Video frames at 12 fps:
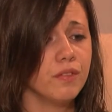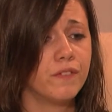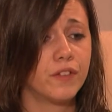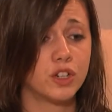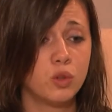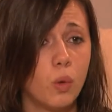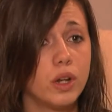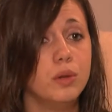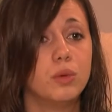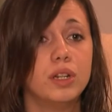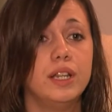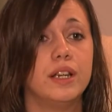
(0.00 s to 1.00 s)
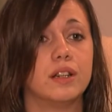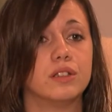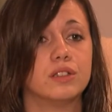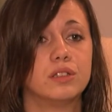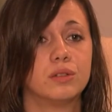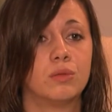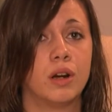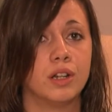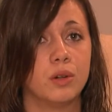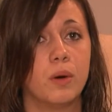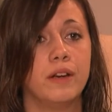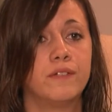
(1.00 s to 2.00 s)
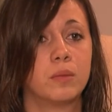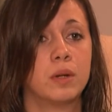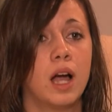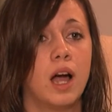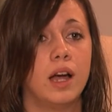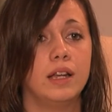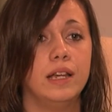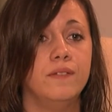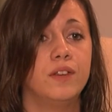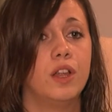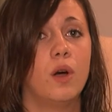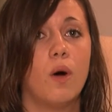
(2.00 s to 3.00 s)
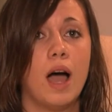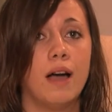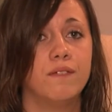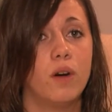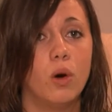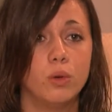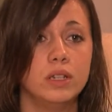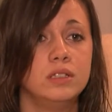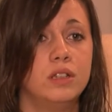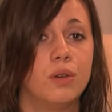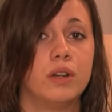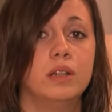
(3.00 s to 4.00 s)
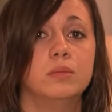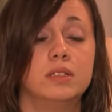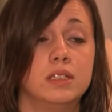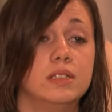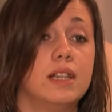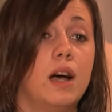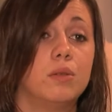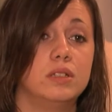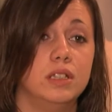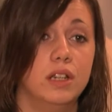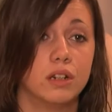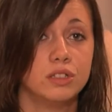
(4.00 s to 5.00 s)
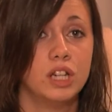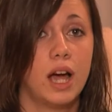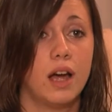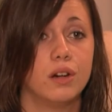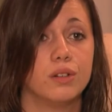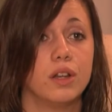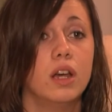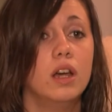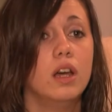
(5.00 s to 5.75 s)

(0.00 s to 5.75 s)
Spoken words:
for 21 years, running away from God, even though I've always known Him since I was a young child,